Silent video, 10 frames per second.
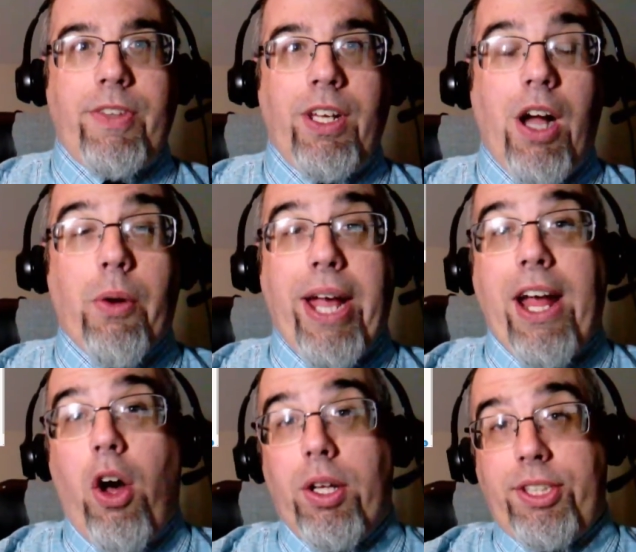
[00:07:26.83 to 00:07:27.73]
Okay,
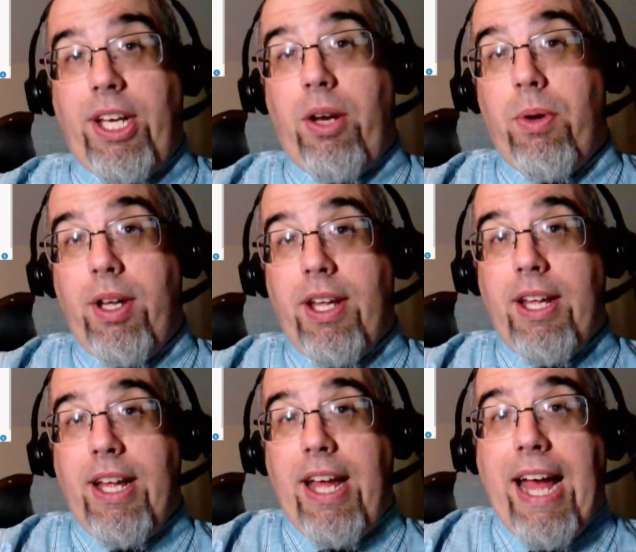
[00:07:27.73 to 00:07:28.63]
also,
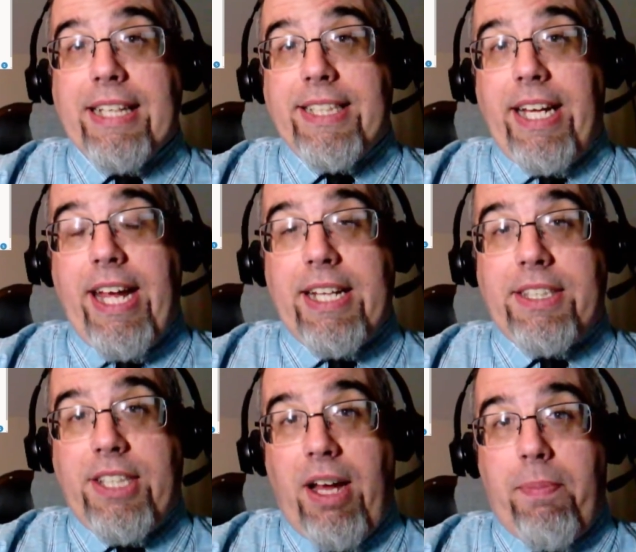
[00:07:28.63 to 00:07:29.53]
as a
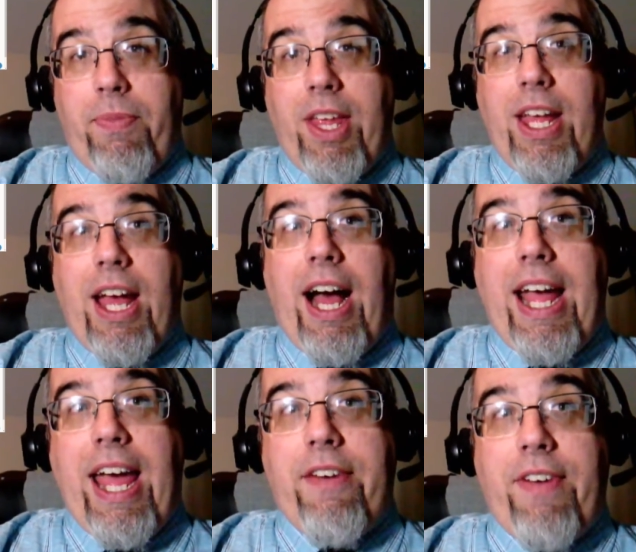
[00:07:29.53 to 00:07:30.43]
heads up,
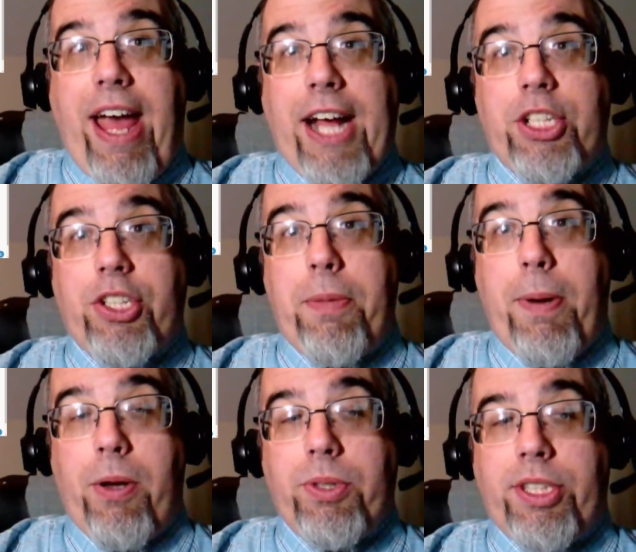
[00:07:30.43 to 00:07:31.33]
I have actually
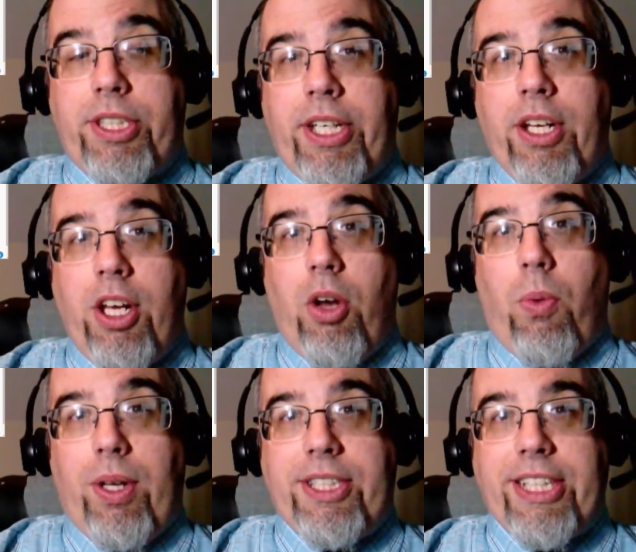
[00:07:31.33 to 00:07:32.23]
posted,
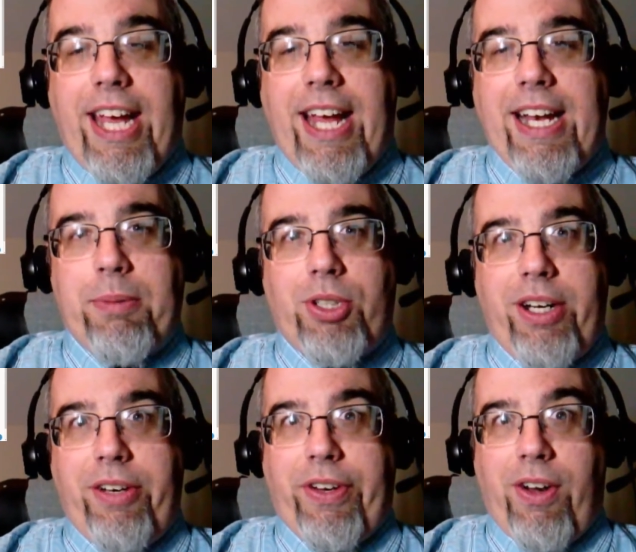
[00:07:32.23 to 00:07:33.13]
once again, I'm
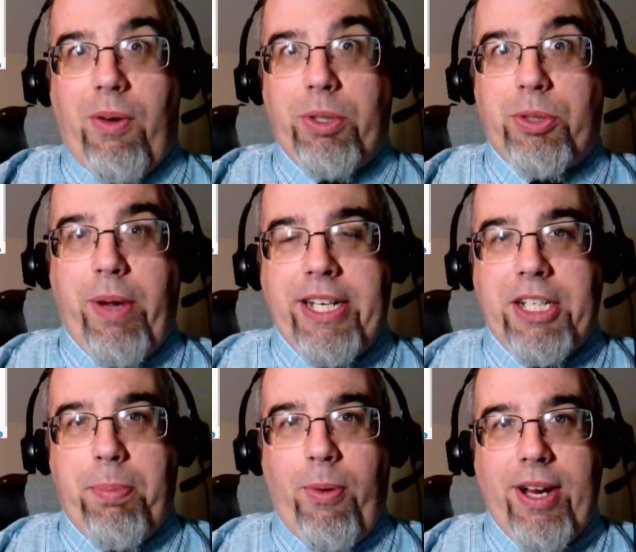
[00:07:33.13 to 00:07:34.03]
trying to figure out which way I
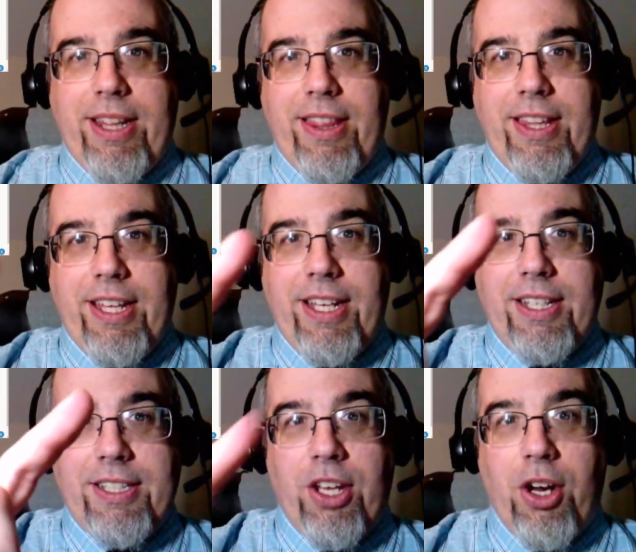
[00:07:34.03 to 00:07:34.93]
need to point.
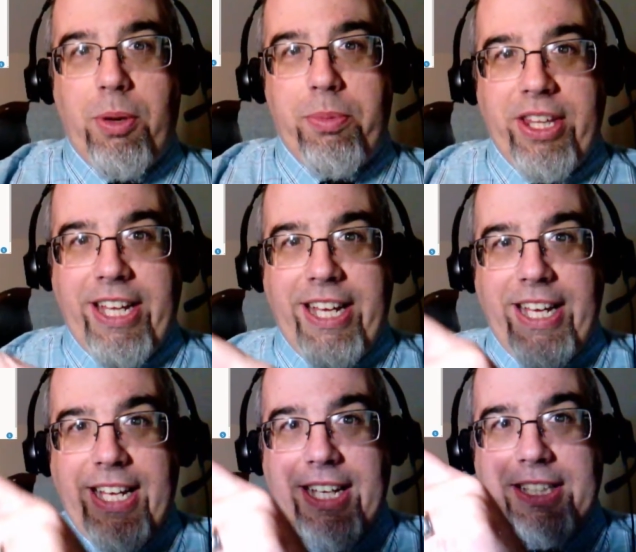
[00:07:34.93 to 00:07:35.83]
This? Nope,
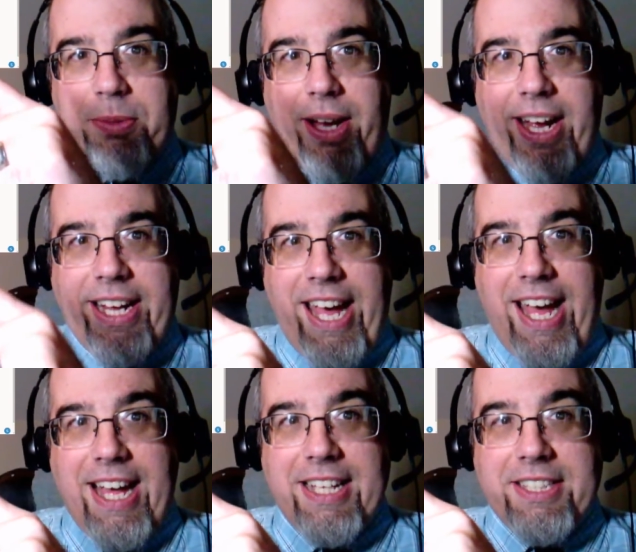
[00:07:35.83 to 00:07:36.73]
this way,
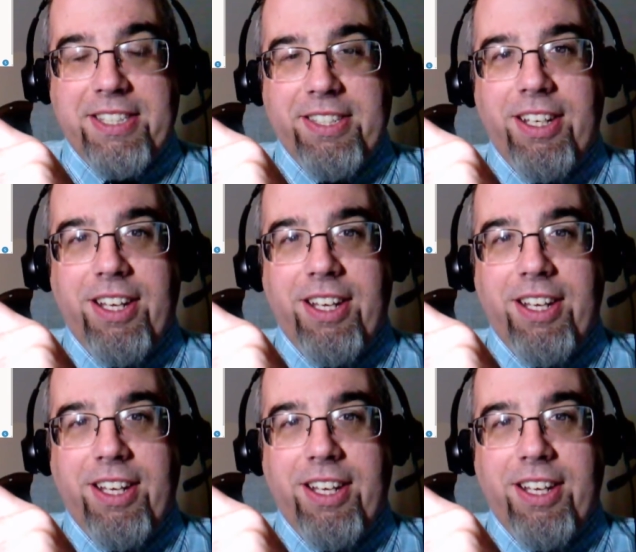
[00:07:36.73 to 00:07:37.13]
yes.